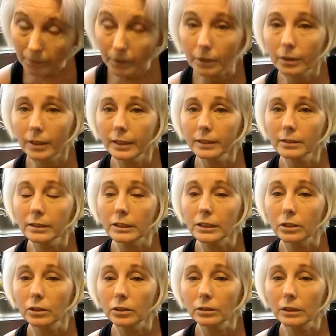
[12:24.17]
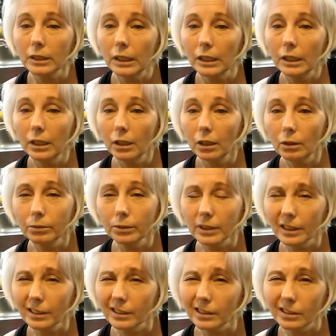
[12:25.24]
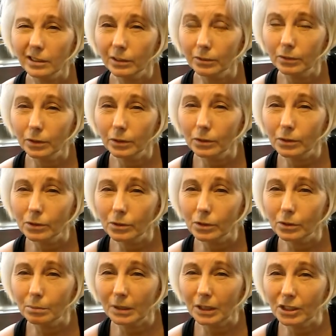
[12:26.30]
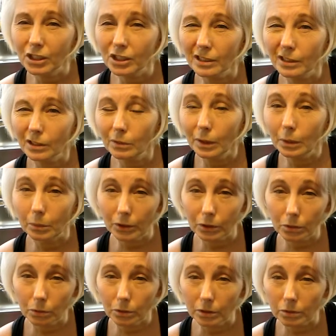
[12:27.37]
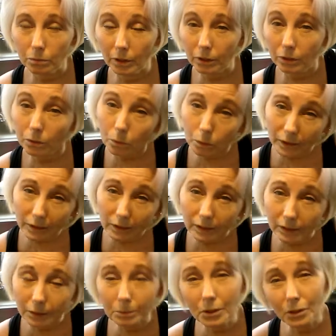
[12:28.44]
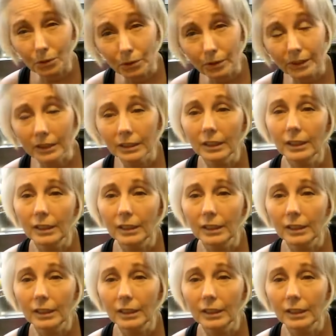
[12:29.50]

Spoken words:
All right, so hopefully I didn't confuse you too much. I know I went through this rather quickly. I'm sorry.